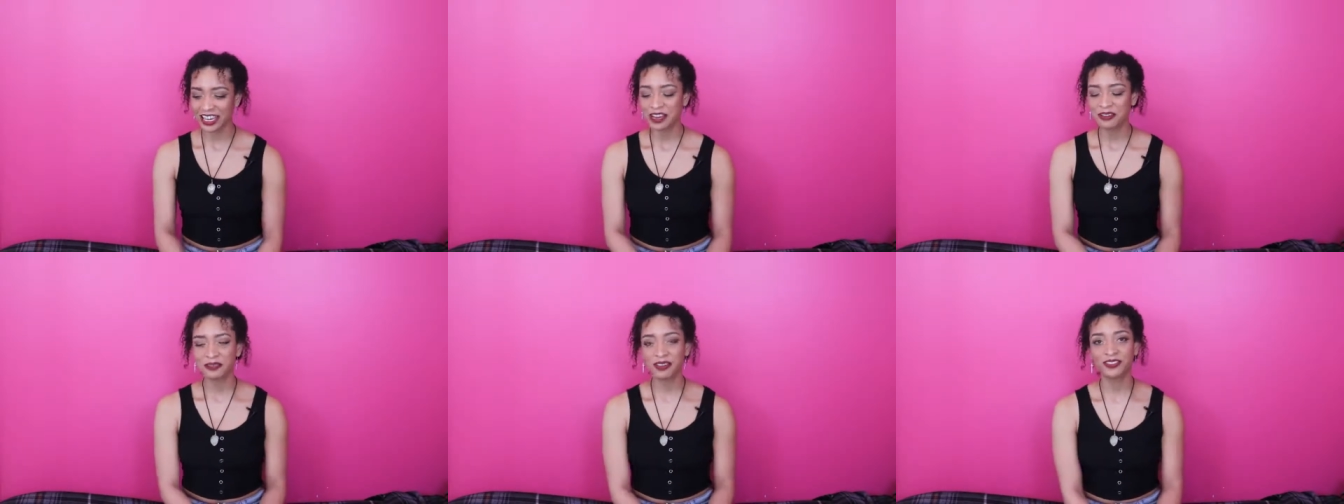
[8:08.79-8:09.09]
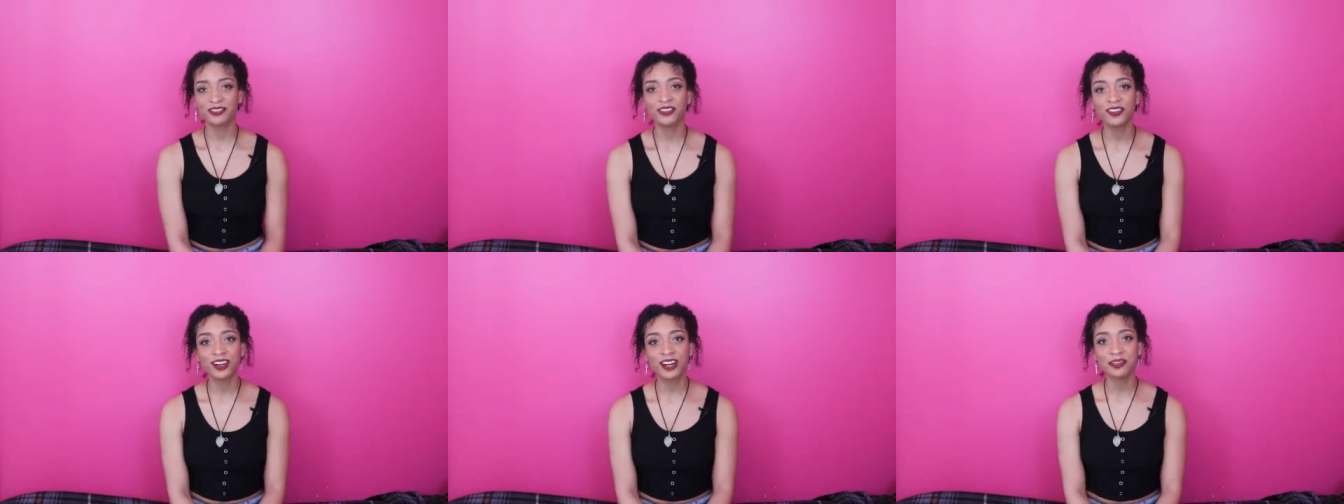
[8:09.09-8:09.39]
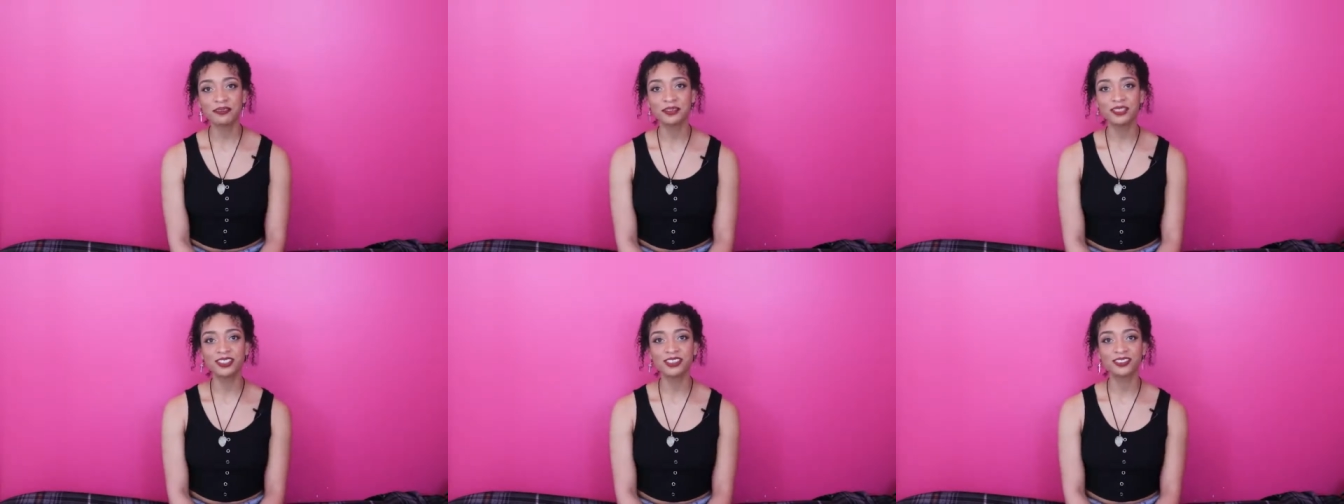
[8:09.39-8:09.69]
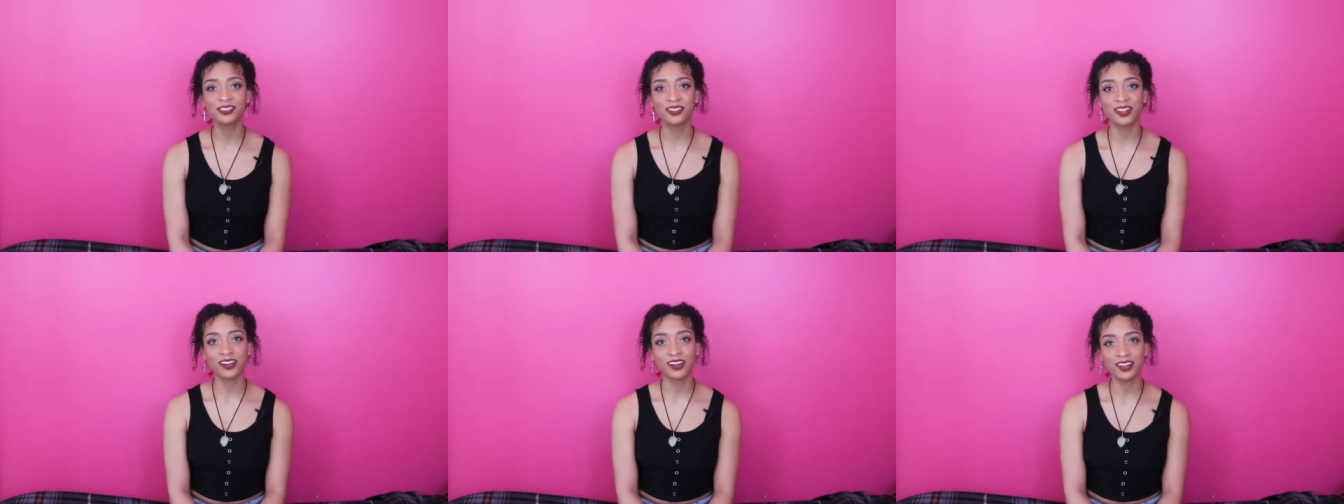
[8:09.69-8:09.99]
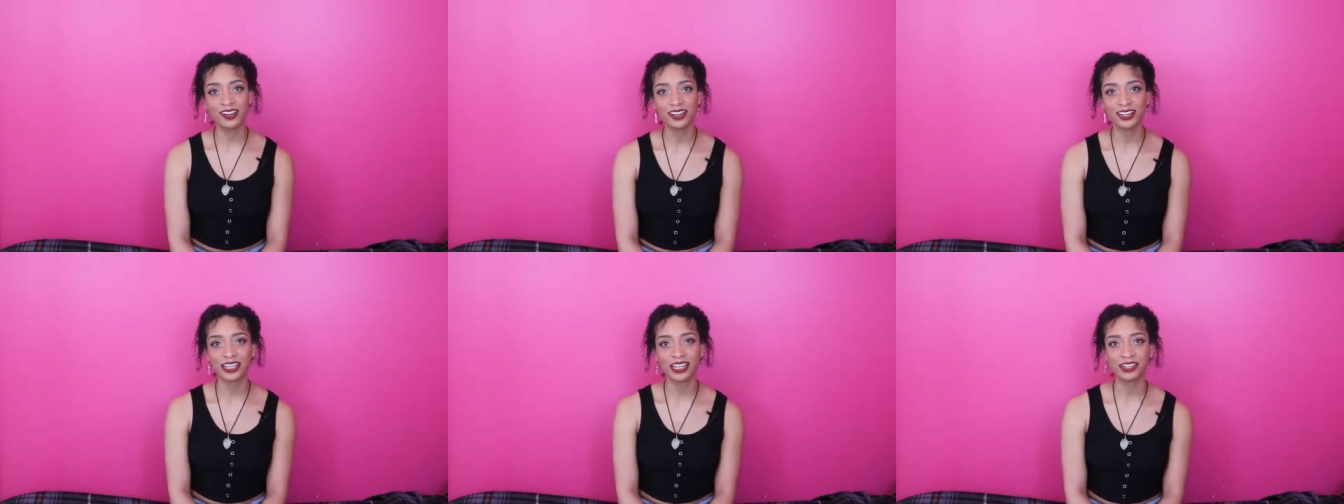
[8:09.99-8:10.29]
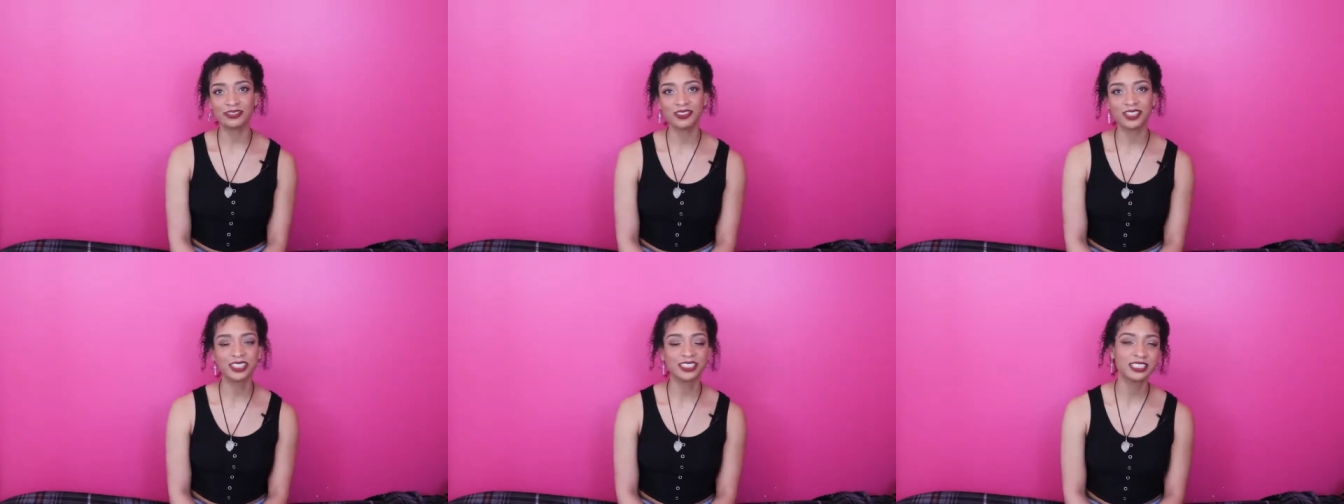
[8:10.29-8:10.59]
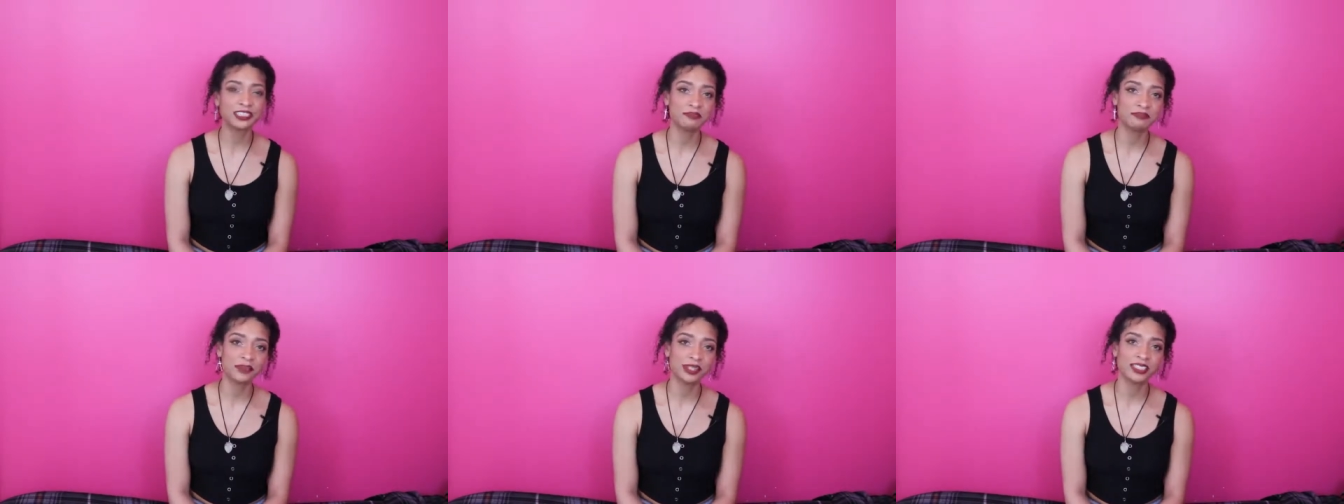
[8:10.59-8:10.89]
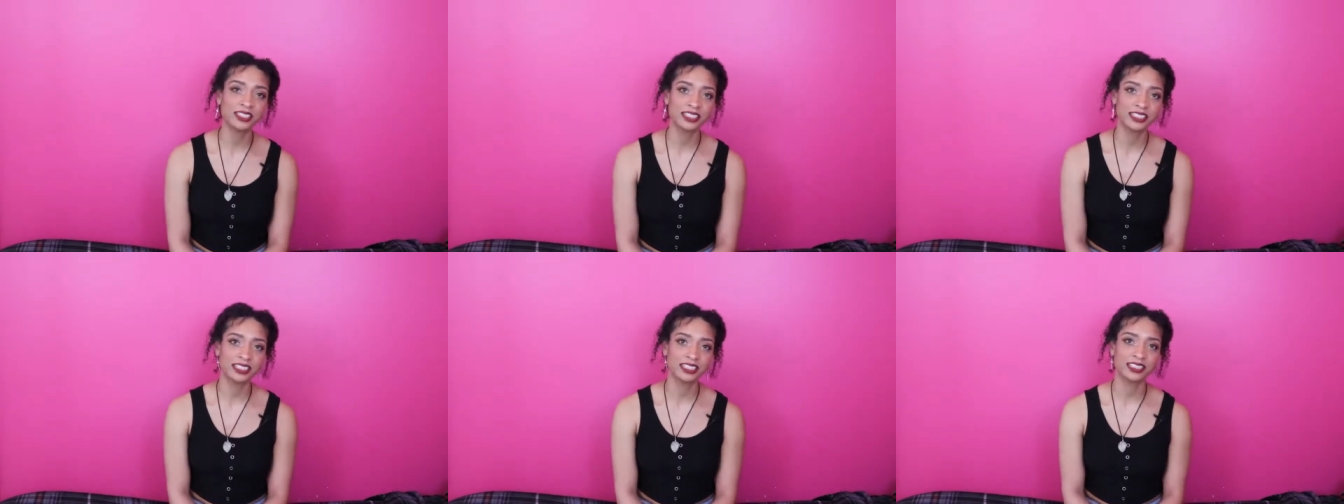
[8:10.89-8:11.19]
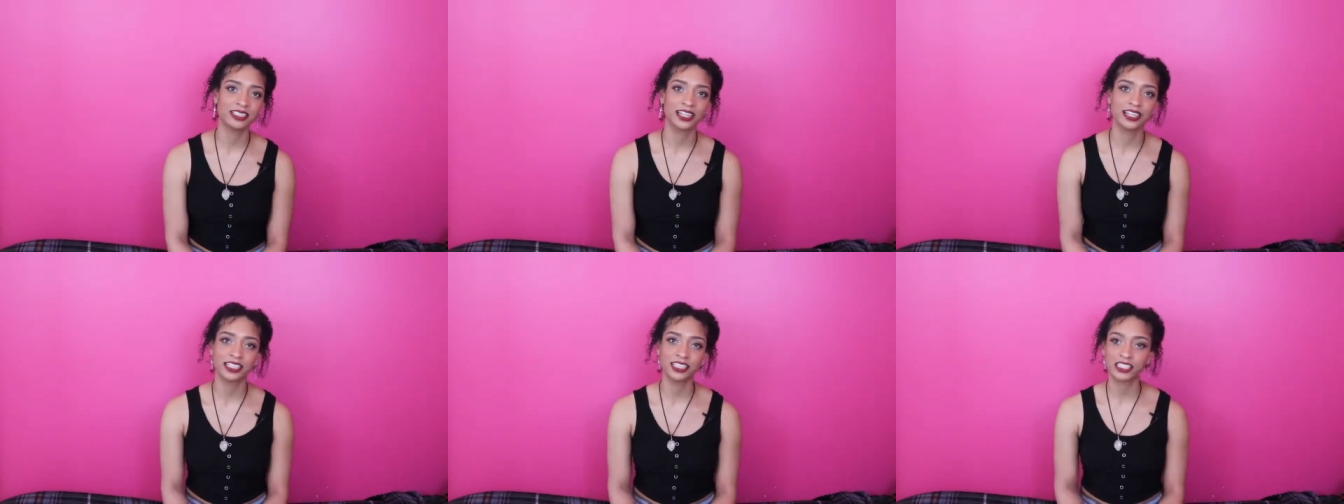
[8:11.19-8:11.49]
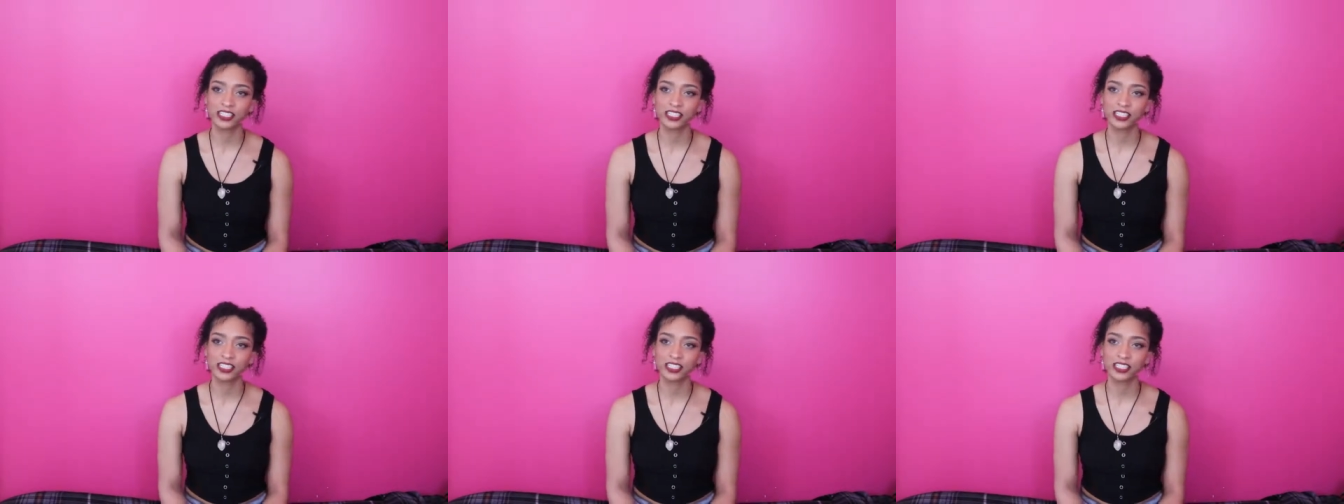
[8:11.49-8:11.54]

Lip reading: Before I move on, I wanted to mention that